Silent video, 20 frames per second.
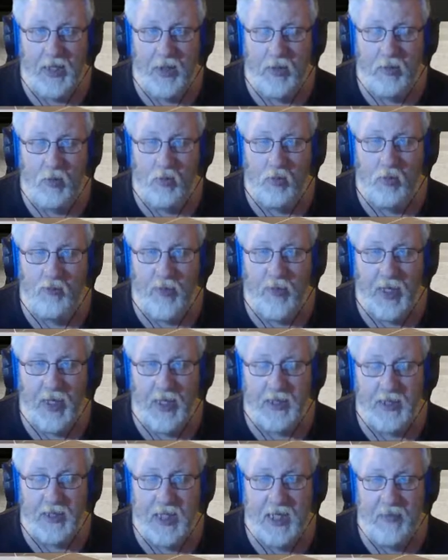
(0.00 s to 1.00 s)
and
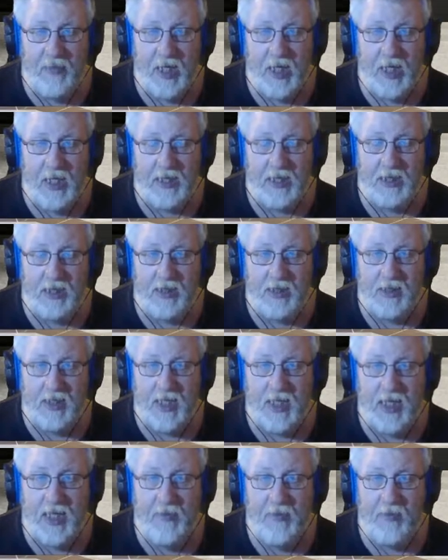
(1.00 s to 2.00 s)
Wolfpack's game, and that's
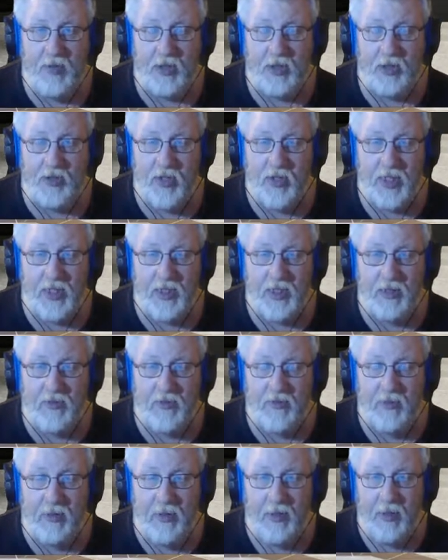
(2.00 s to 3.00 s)
the aim restricted
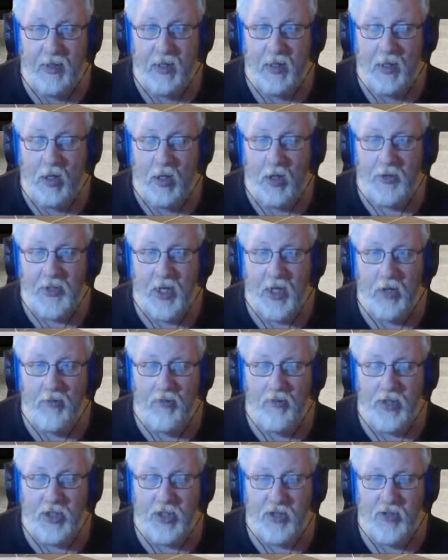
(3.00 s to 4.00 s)
or the
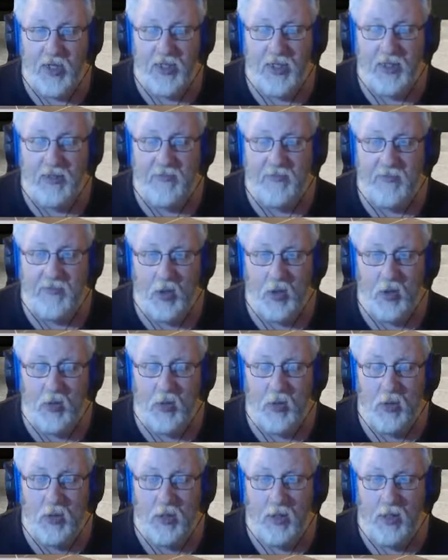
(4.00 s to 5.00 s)
unrestricted
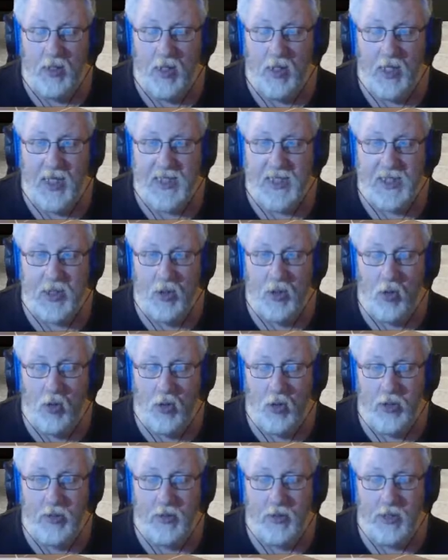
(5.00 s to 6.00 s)
view isn't
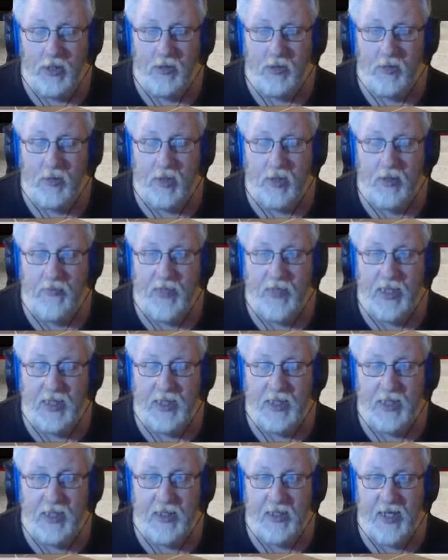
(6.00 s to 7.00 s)
on, so it means
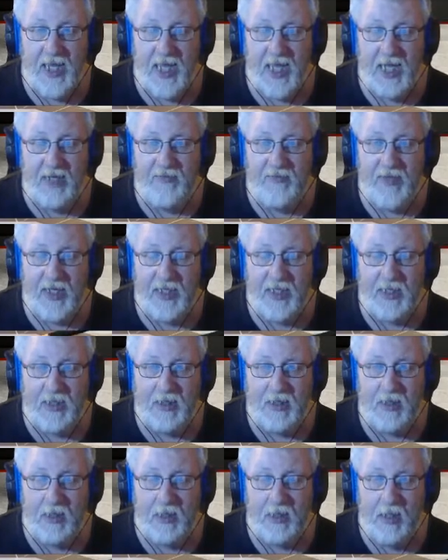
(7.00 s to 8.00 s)
that they're
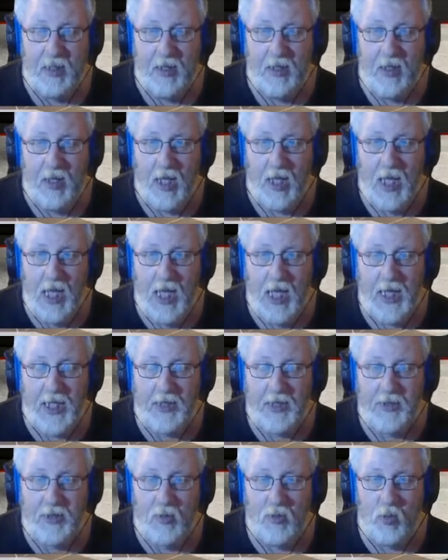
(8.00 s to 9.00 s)
elevated
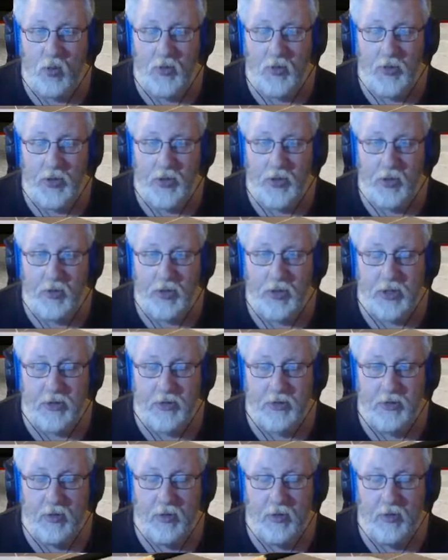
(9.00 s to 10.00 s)
higher than what they're used
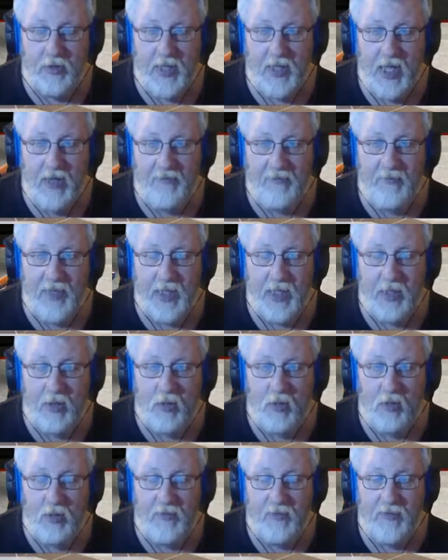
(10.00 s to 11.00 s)
to, or they have been in
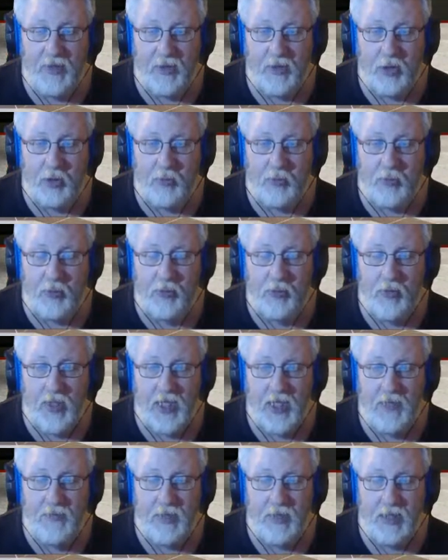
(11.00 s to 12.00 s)
all the Virtual Pool
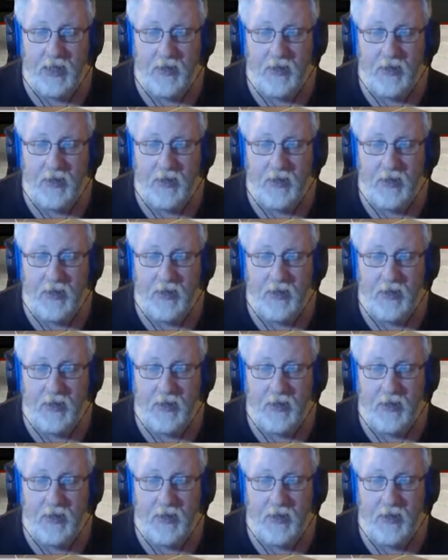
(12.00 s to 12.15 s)
games.